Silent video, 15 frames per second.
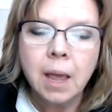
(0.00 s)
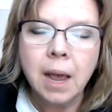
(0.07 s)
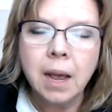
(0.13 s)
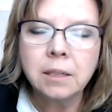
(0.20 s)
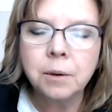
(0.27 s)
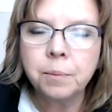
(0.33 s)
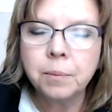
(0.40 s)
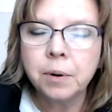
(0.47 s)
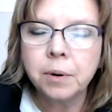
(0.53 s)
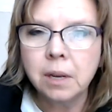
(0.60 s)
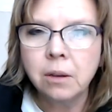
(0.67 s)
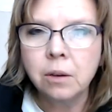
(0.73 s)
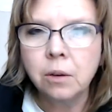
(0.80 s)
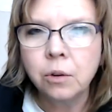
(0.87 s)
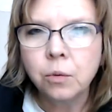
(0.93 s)
a pretty
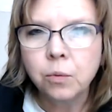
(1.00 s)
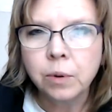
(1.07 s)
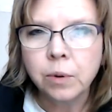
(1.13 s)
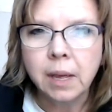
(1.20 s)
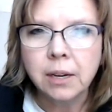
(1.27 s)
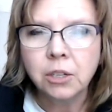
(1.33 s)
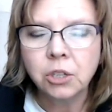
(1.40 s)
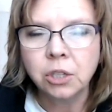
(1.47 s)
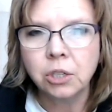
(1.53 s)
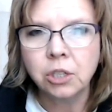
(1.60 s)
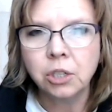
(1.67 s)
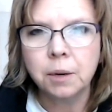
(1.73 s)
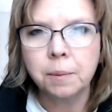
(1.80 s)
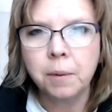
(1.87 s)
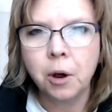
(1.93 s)
good
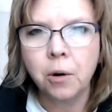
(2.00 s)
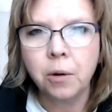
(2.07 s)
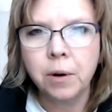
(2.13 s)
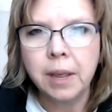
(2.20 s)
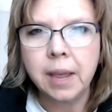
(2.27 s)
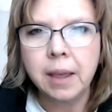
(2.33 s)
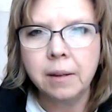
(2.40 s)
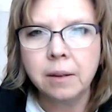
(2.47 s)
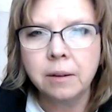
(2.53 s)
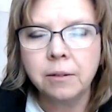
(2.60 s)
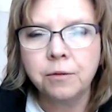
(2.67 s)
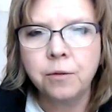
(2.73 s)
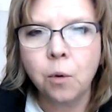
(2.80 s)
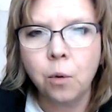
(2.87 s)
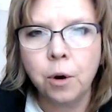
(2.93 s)
relationship already
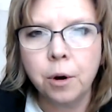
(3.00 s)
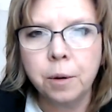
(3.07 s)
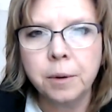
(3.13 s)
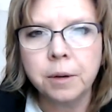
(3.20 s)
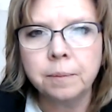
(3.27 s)
formed.